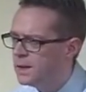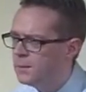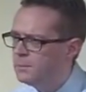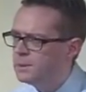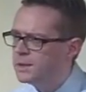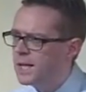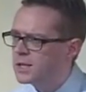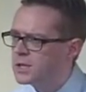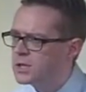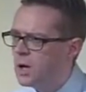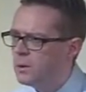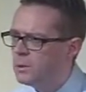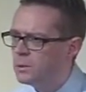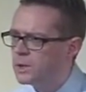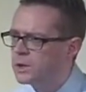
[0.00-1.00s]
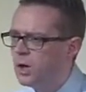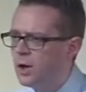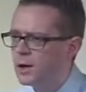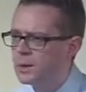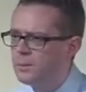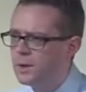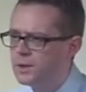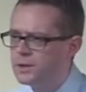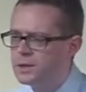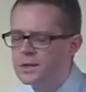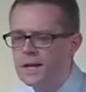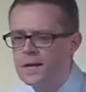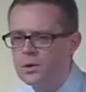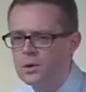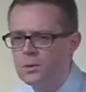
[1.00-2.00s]
But that's not what we're talking about
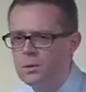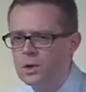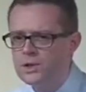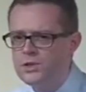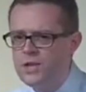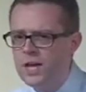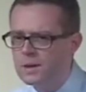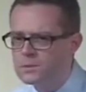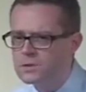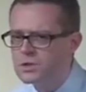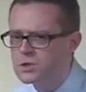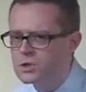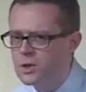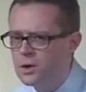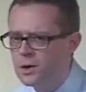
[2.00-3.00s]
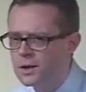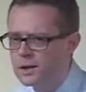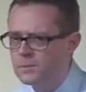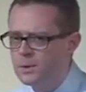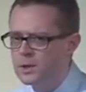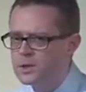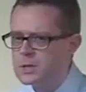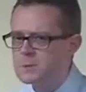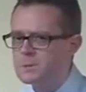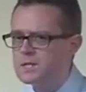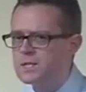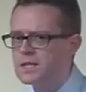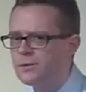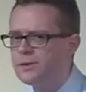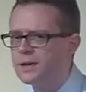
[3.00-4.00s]
tonight or what James is talking about
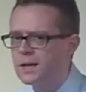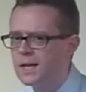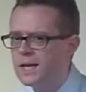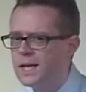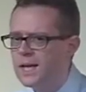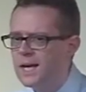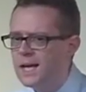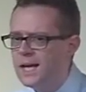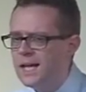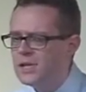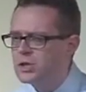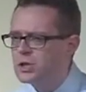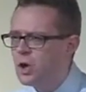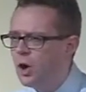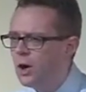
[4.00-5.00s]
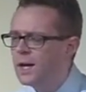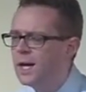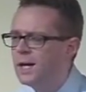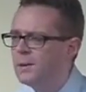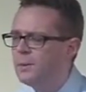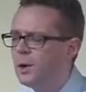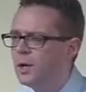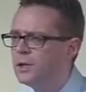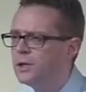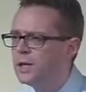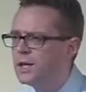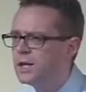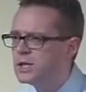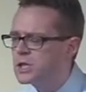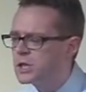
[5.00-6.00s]
specifically. He's talking about
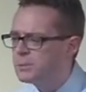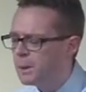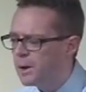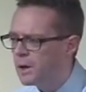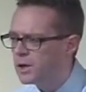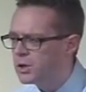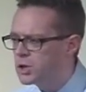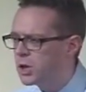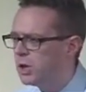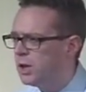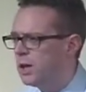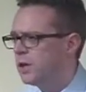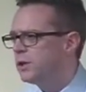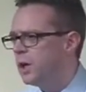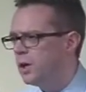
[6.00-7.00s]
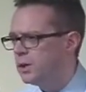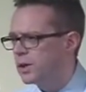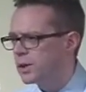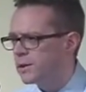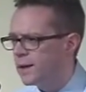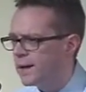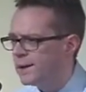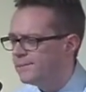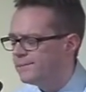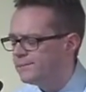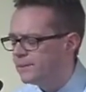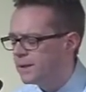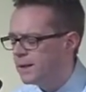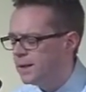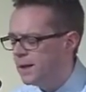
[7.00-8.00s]
spiritual adultery,
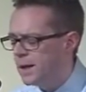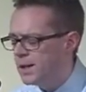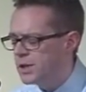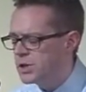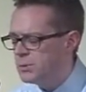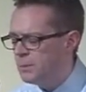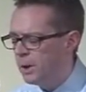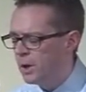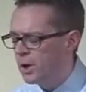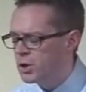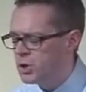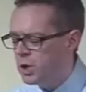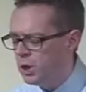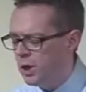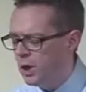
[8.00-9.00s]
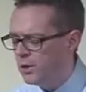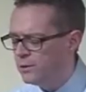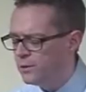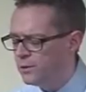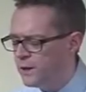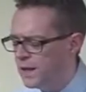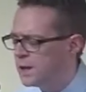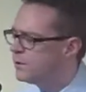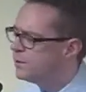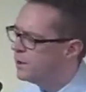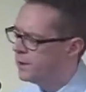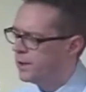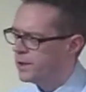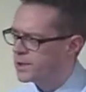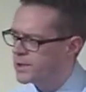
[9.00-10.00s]
spiritual
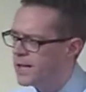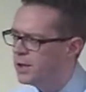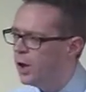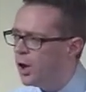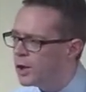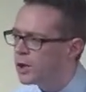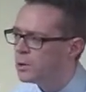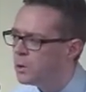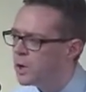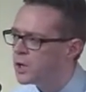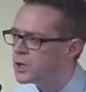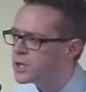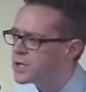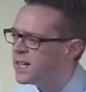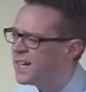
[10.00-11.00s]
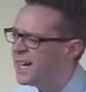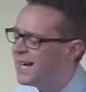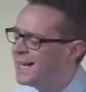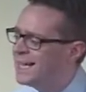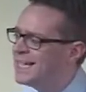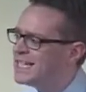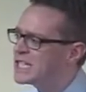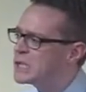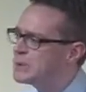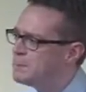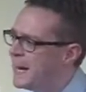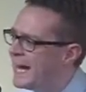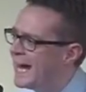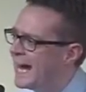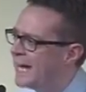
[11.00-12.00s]
unfaithfulness. In other words, He's
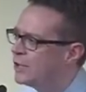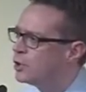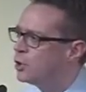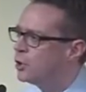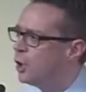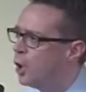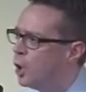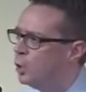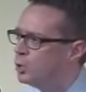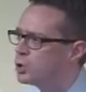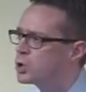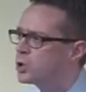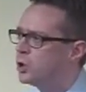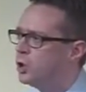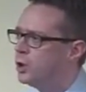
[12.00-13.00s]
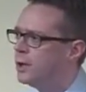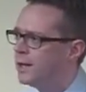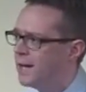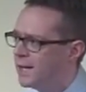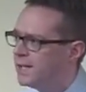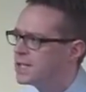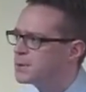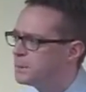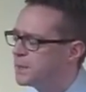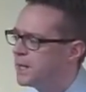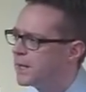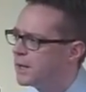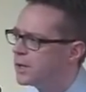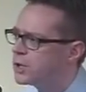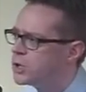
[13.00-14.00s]
speaking to those who, in this
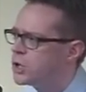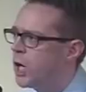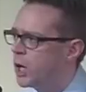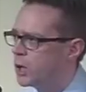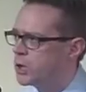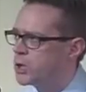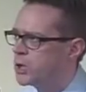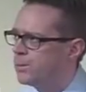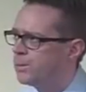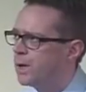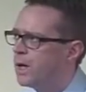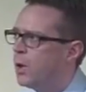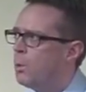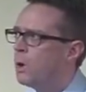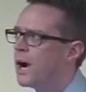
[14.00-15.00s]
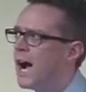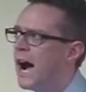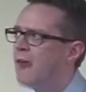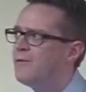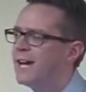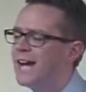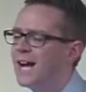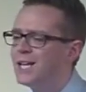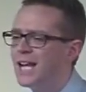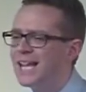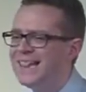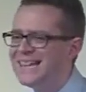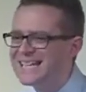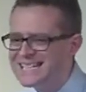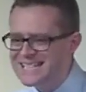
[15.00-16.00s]
particular church, were having an
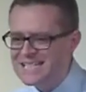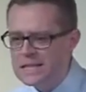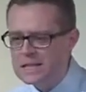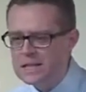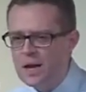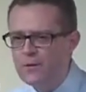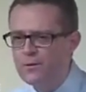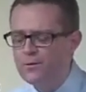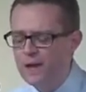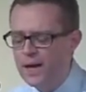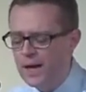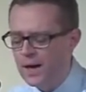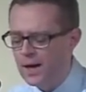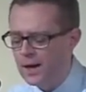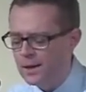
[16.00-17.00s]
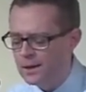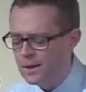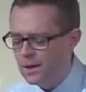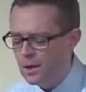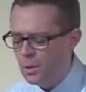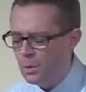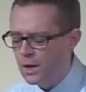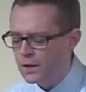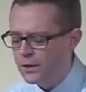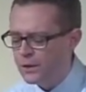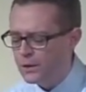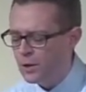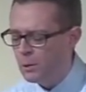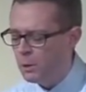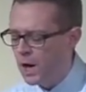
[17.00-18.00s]
illicit affair
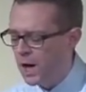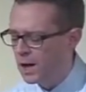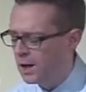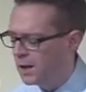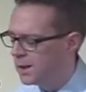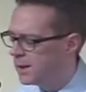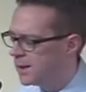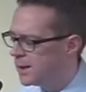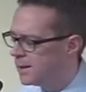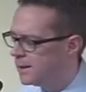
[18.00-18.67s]
with the world.